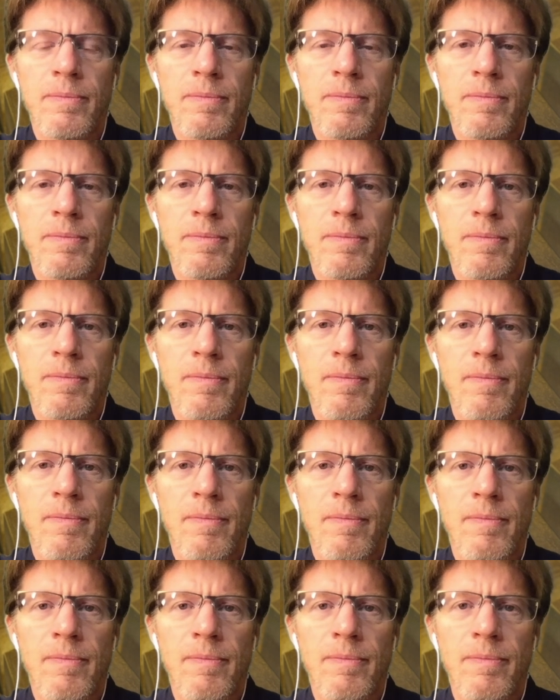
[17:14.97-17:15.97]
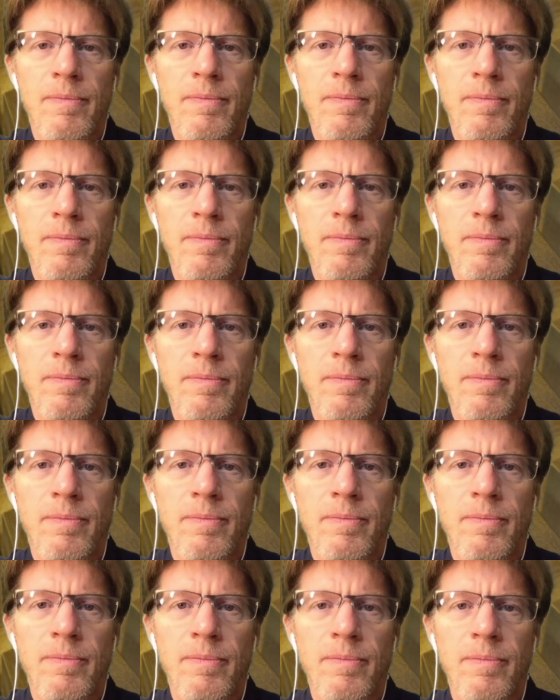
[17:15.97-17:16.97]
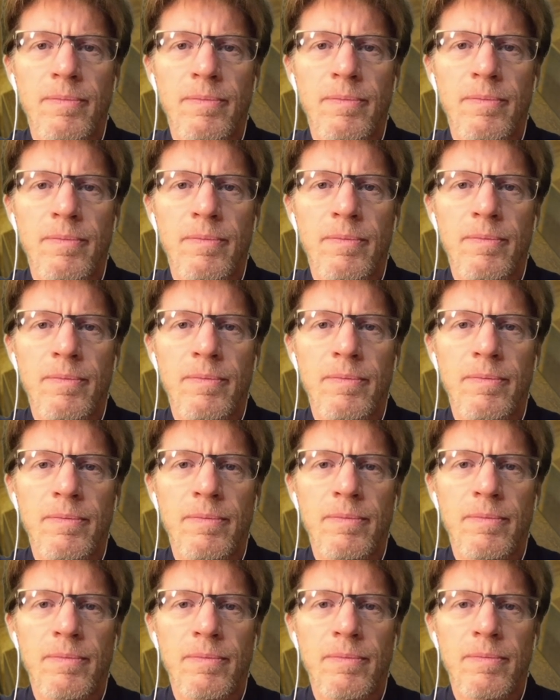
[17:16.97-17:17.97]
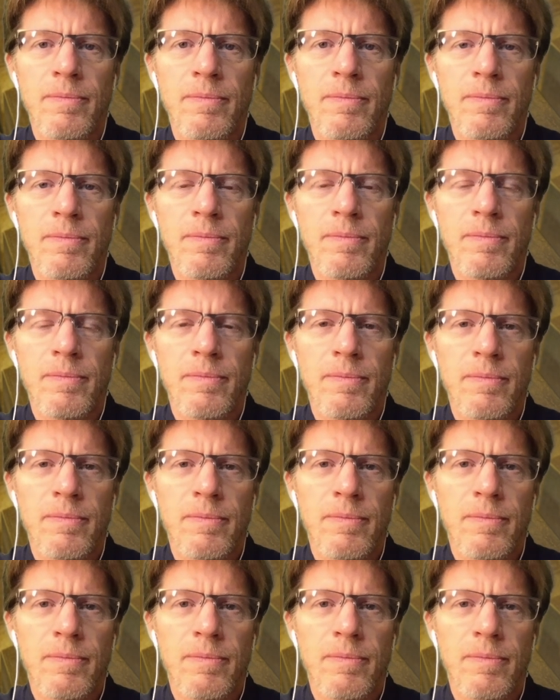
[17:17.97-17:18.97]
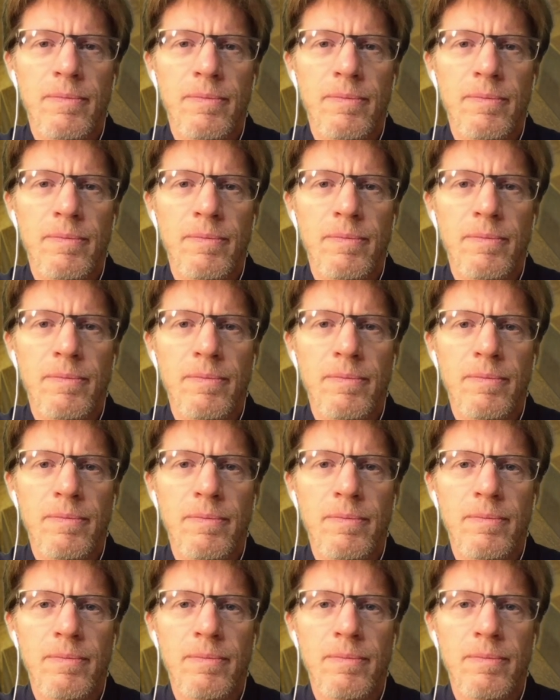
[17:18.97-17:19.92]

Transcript: The person shown says nothing.